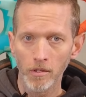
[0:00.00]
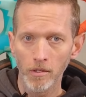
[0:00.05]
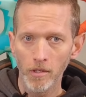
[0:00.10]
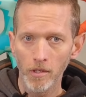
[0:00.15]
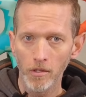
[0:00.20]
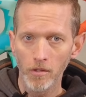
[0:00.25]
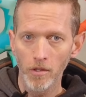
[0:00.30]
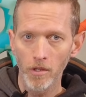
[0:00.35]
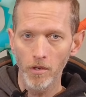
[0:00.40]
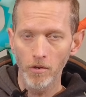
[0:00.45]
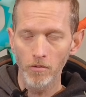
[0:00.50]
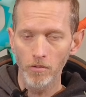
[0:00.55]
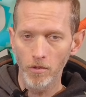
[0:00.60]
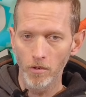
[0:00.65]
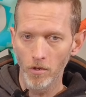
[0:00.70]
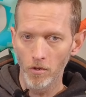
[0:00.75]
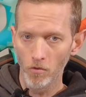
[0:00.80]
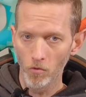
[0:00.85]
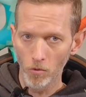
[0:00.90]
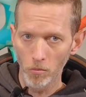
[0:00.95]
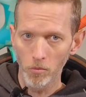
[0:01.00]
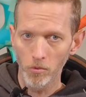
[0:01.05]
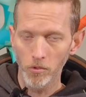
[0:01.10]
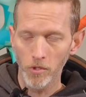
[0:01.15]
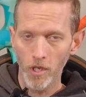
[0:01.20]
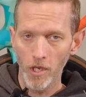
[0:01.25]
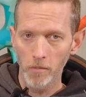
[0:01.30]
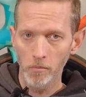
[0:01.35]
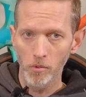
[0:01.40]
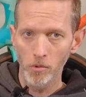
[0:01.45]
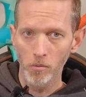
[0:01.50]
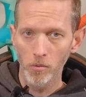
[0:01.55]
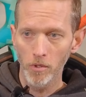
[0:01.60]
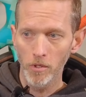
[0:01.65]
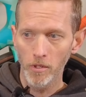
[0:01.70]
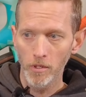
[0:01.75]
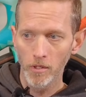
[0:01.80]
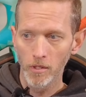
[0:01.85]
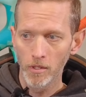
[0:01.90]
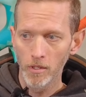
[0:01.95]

in there than a normal cable would.